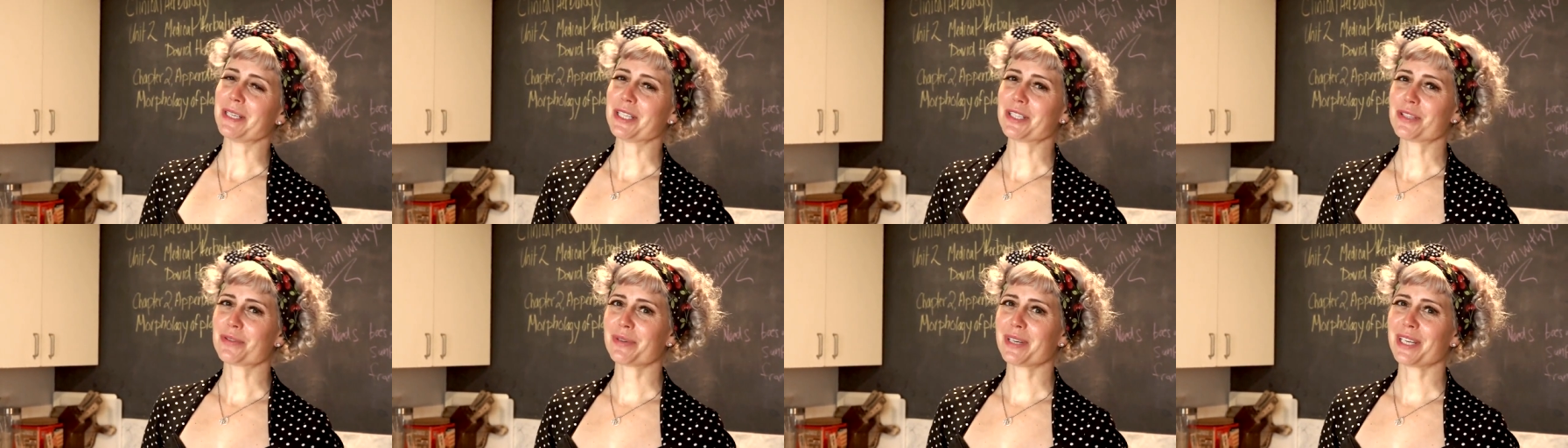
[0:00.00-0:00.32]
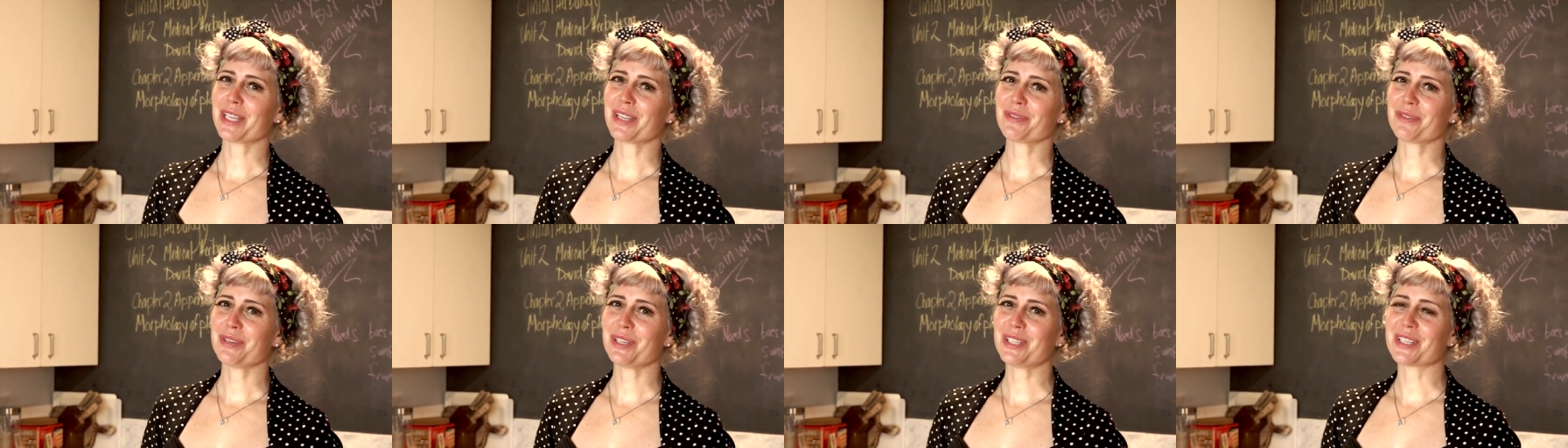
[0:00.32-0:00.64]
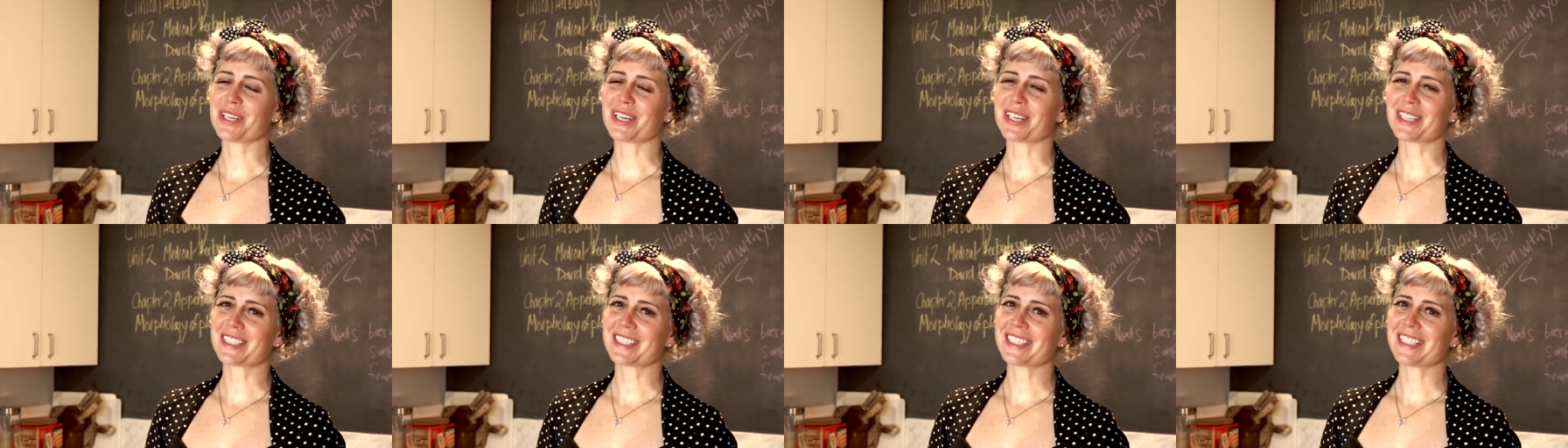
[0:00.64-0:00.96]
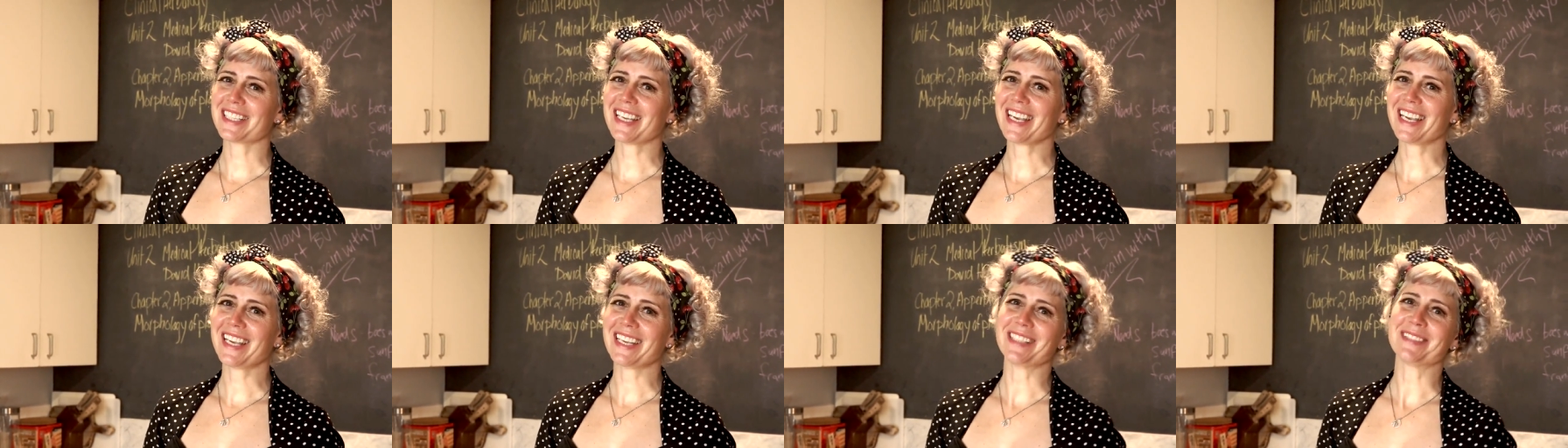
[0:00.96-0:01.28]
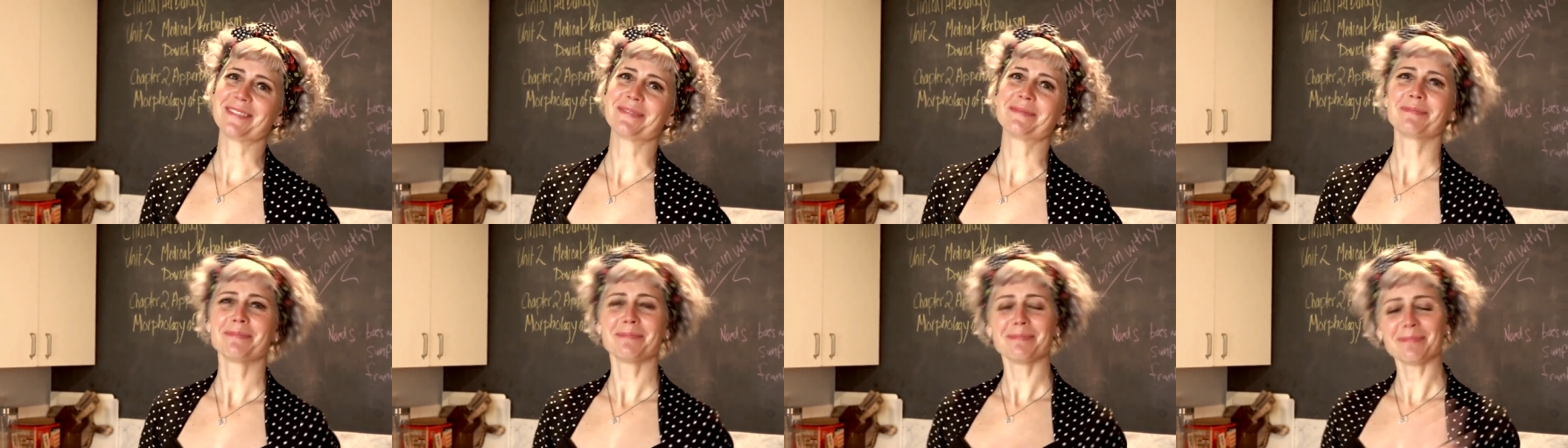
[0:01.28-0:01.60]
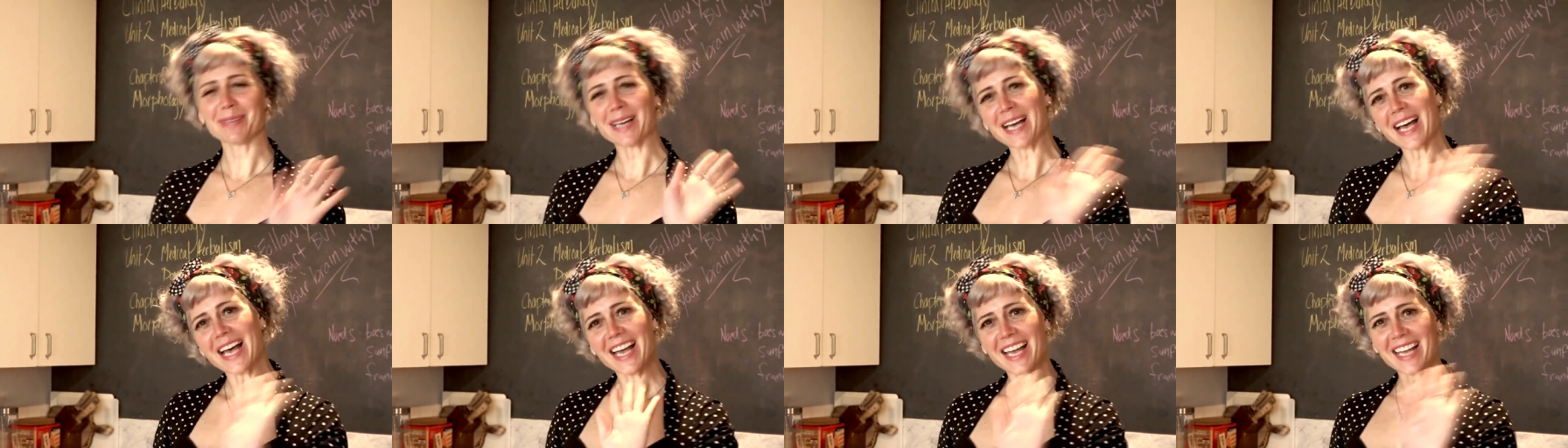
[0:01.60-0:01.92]
bee23.ca.
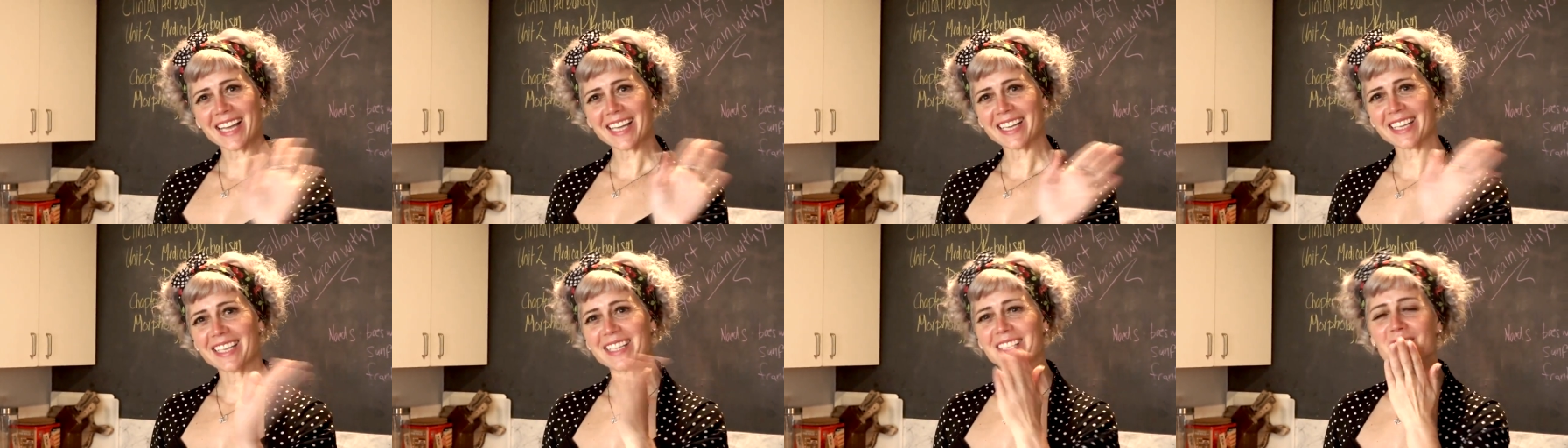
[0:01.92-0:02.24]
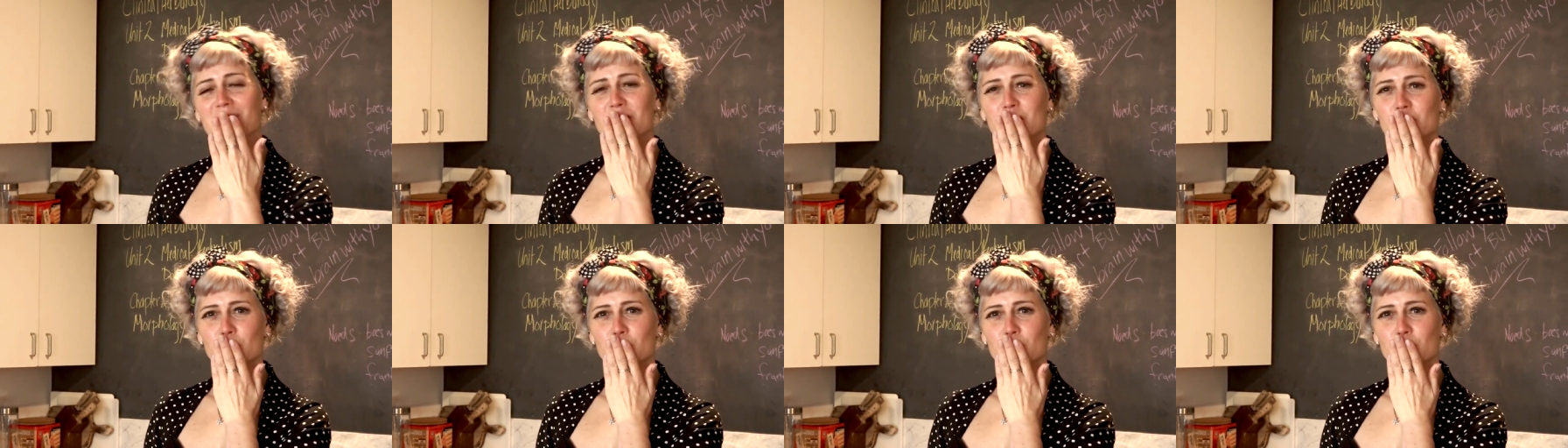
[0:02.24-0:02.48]
Bye.